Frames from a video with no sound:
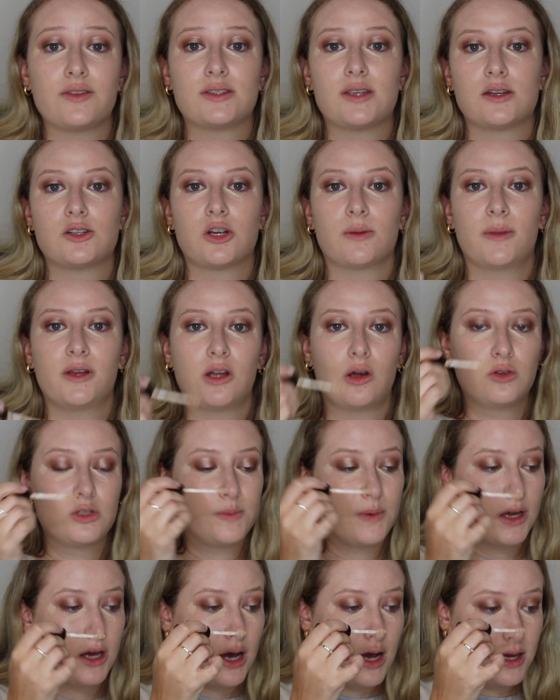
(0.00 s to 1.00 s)
center of my nose
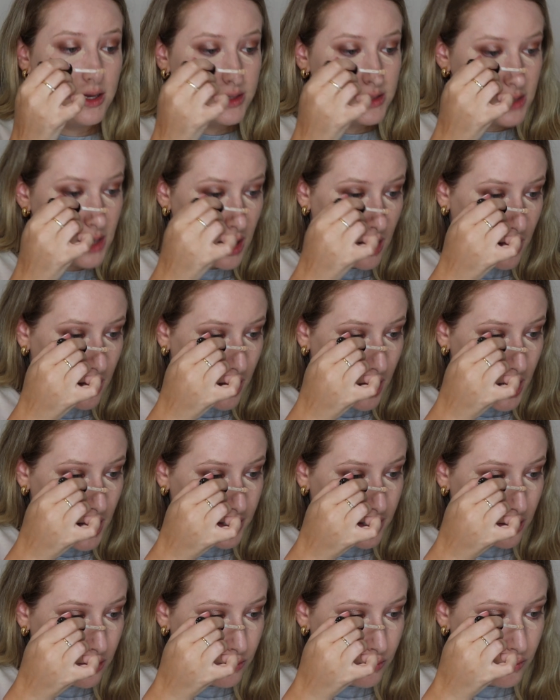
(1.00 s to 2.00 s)
because I
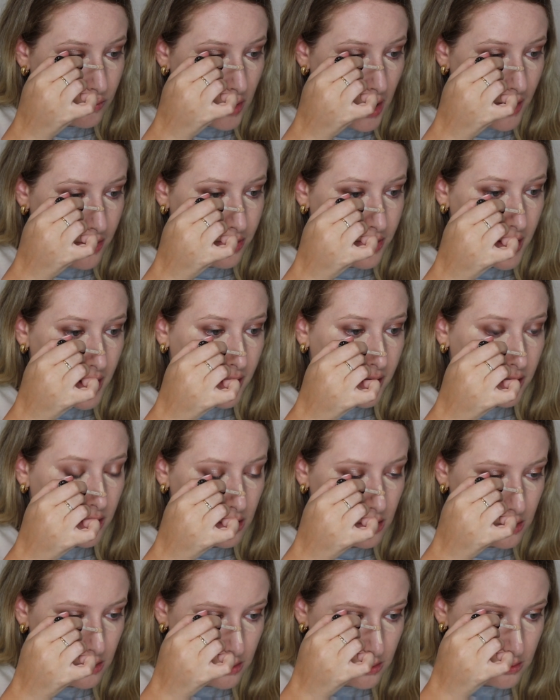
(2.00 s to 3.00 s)
get red
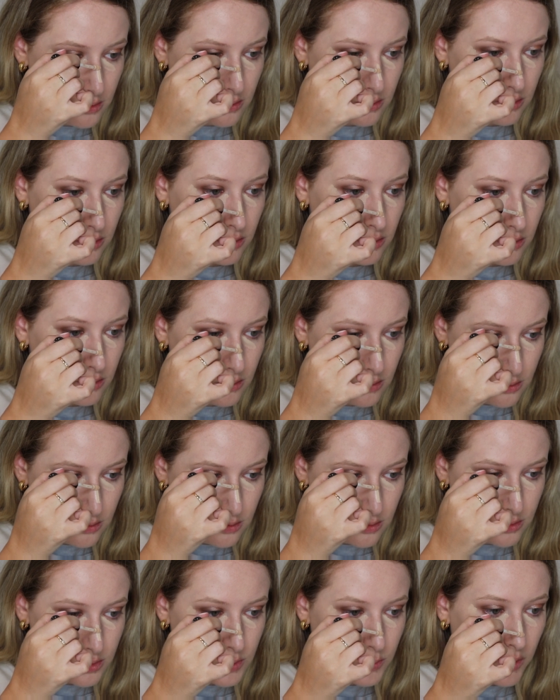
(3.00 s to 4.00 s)
there,
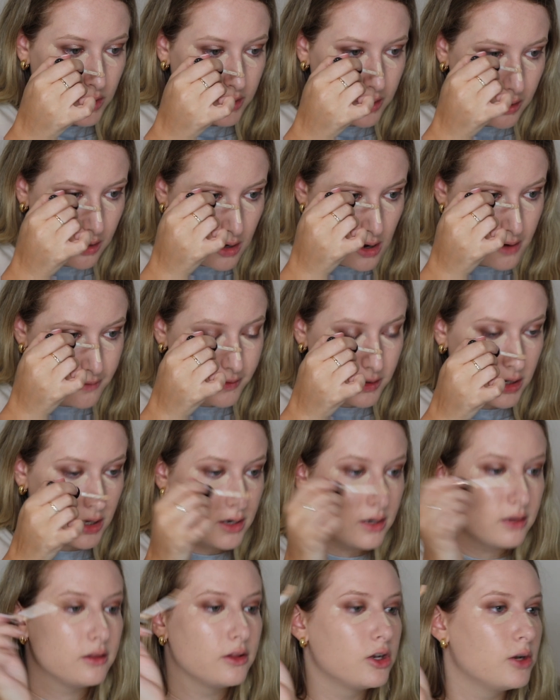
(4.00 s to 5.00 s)
so I like covering it
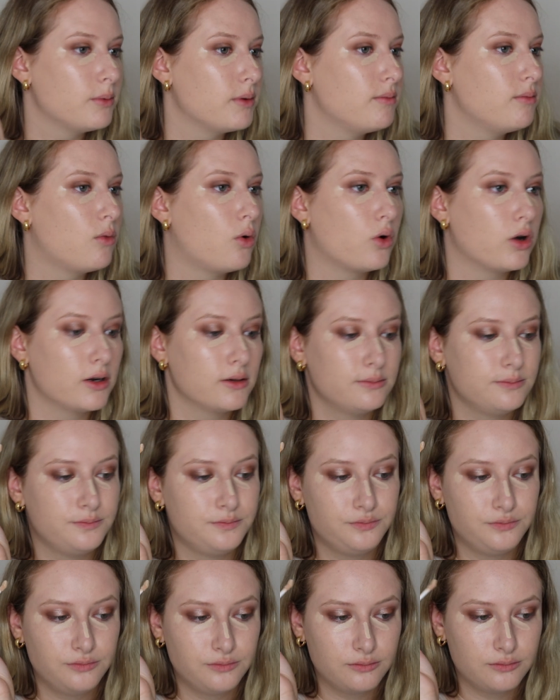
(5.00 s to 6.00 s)
a little bit more.
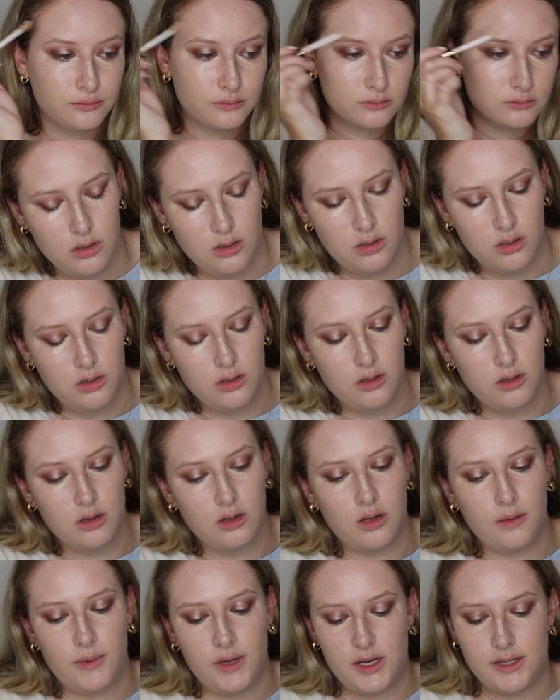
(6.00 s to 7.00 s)
I
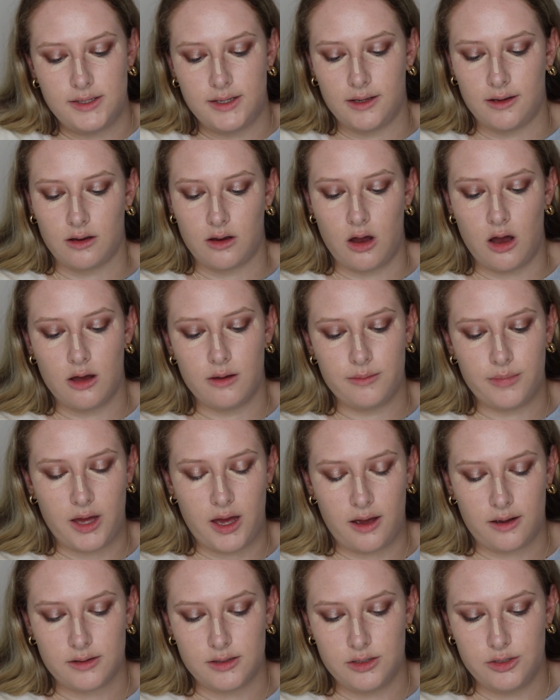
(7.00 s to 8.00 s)
may just take a
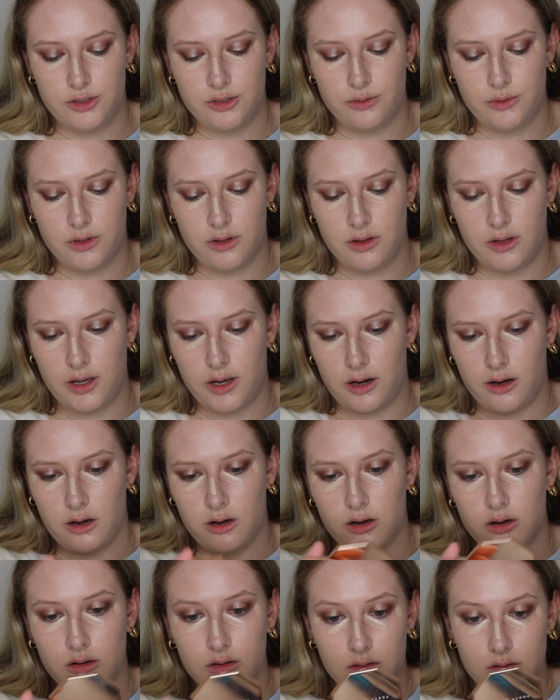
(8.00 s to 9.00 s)
compact and do it
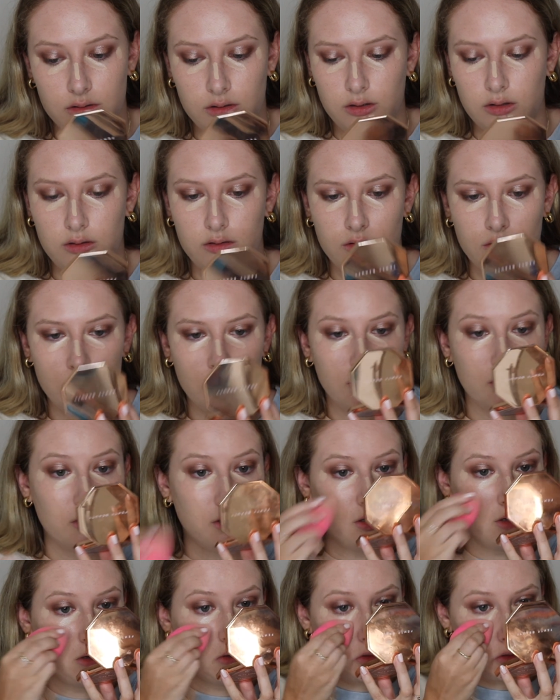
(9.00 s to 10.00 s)
there.
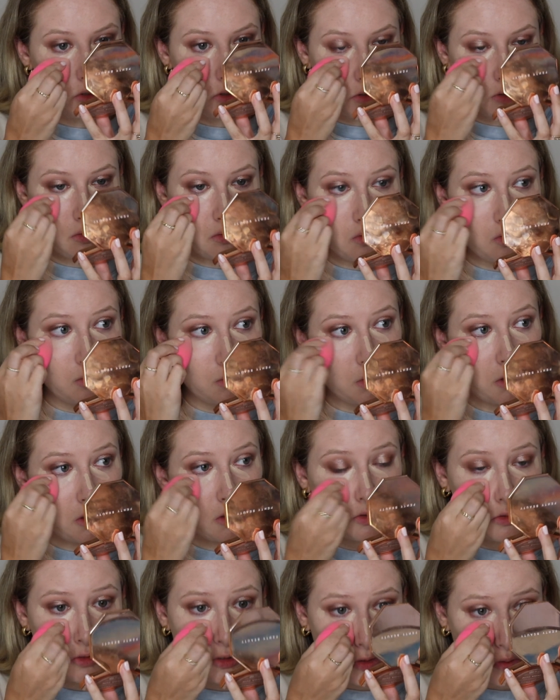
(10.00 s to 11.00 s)
Just a little bit,
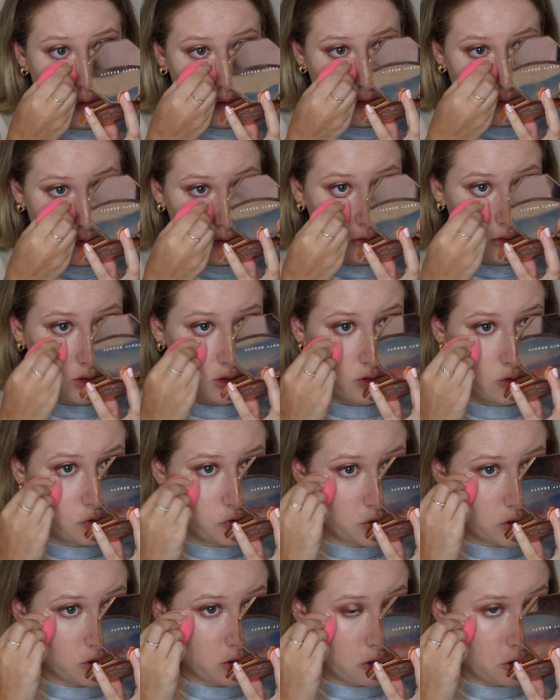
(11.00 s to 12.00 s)
just so I have it
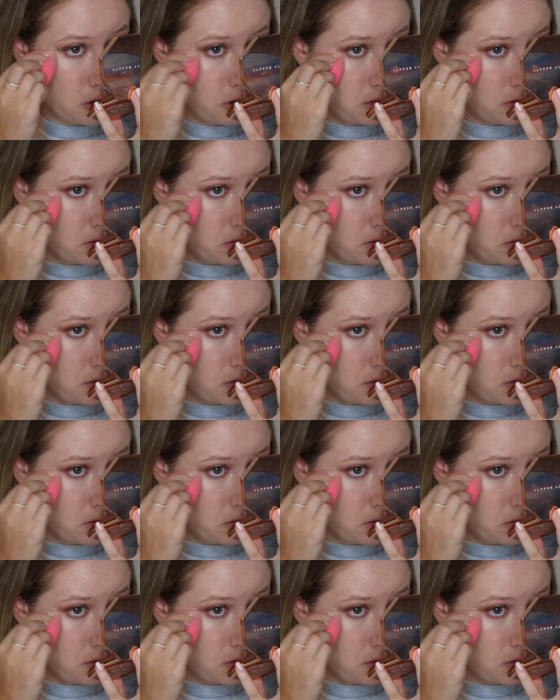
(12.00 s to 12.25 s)
closer.